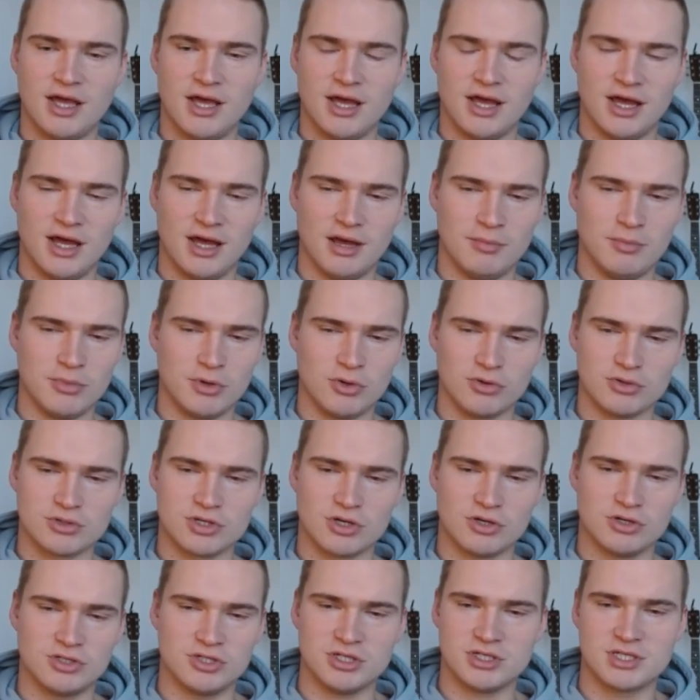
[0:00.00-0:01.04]
um, but
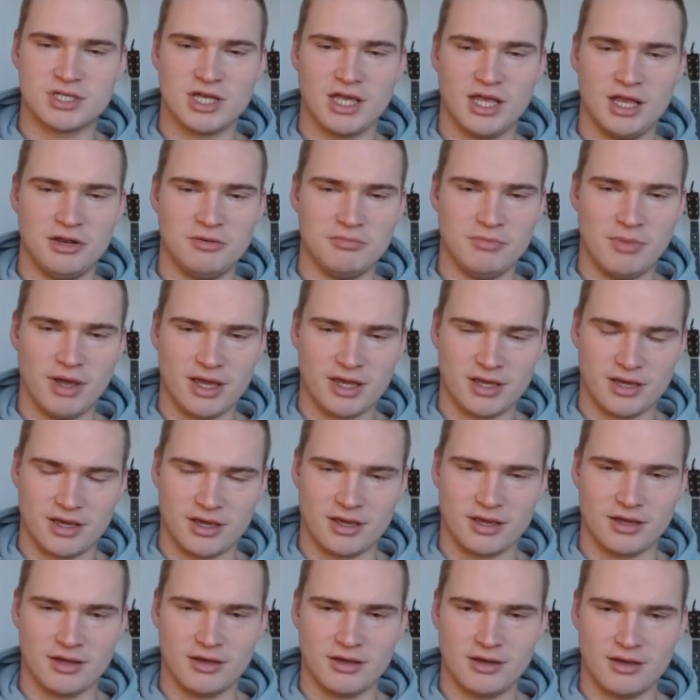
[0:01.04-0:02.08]
also just in
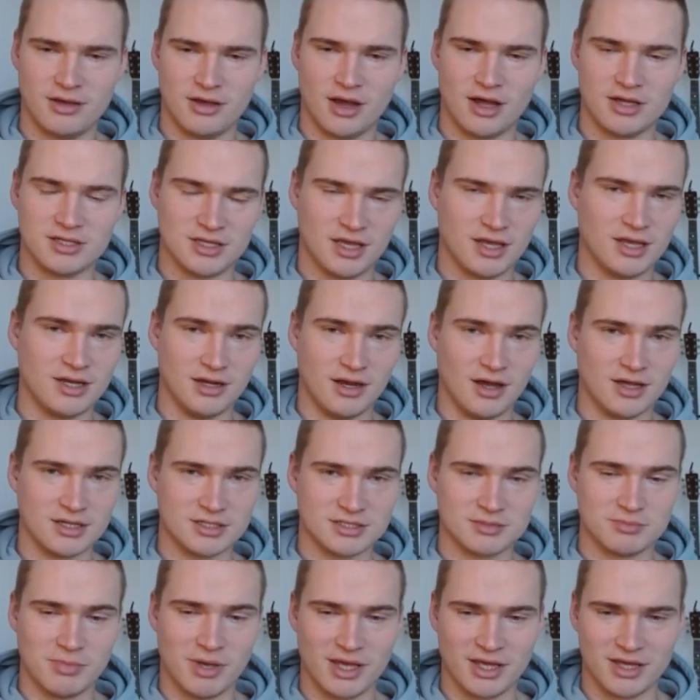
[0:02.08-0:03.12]
making uh, in
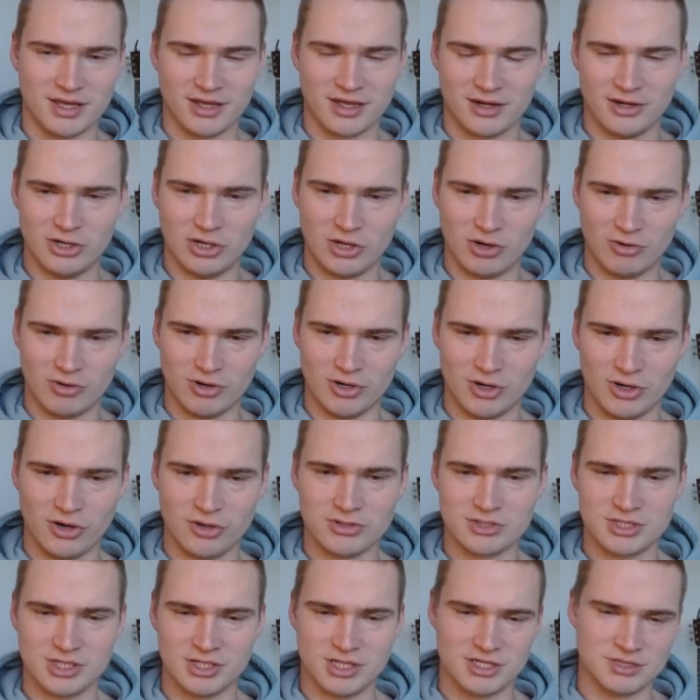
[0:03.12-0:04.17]
us making lower
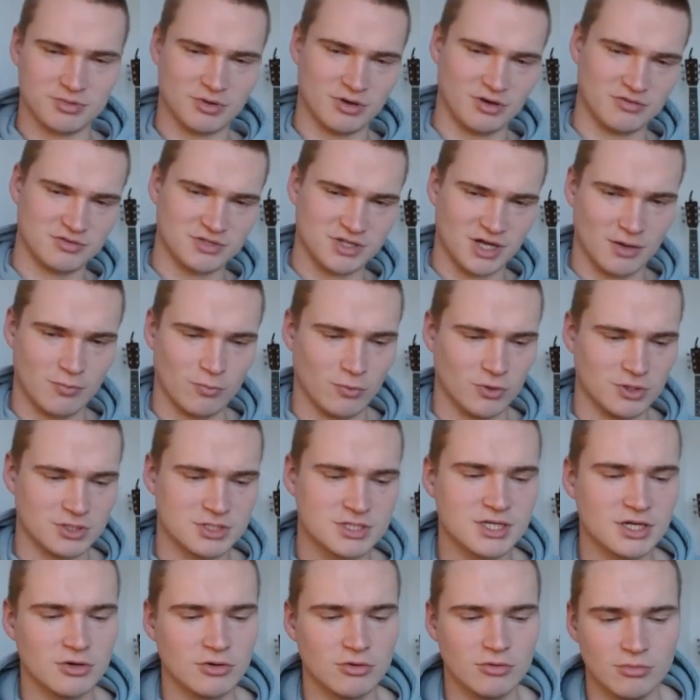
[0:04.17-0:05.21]
lows at this point of time, we're
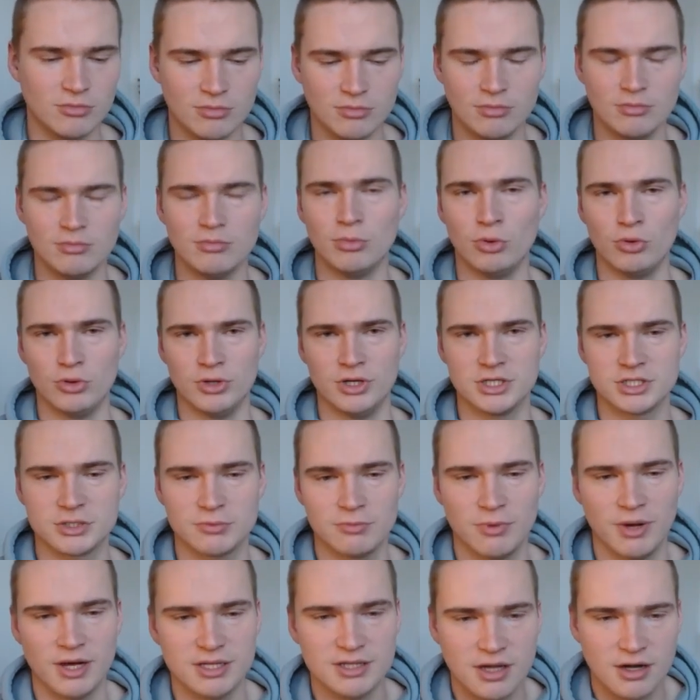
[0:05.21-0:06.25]
still bullish,
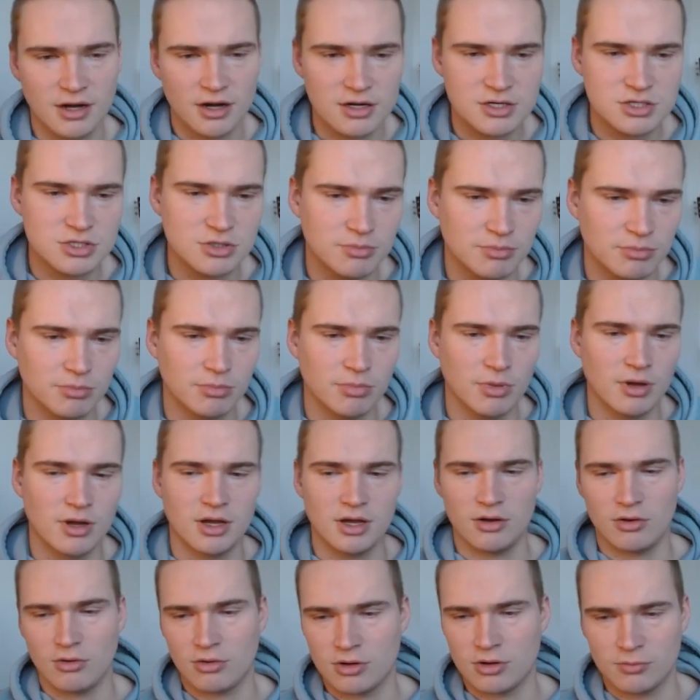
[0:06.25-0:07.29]
right? There are some,
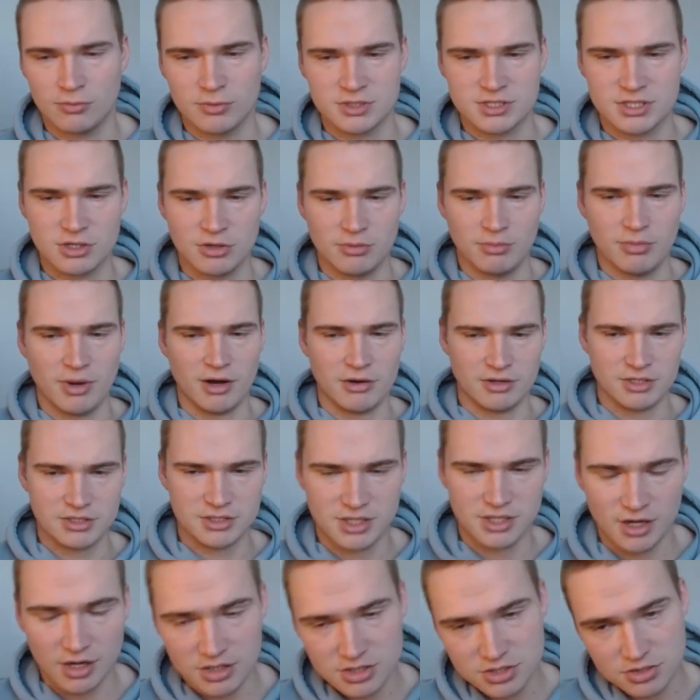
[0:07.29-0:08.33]
uh, or we're still
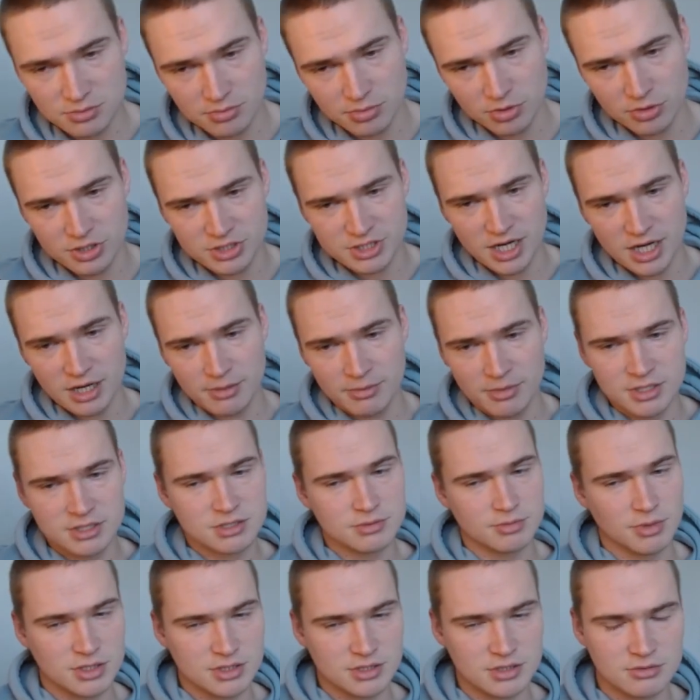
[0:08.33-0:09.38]
bearish. There are some bullish
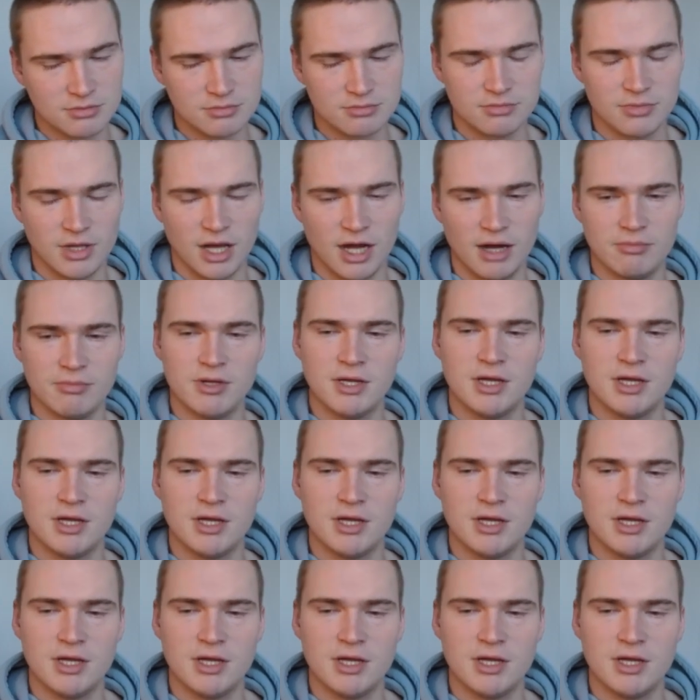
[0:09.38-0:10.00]
elements, but yeah.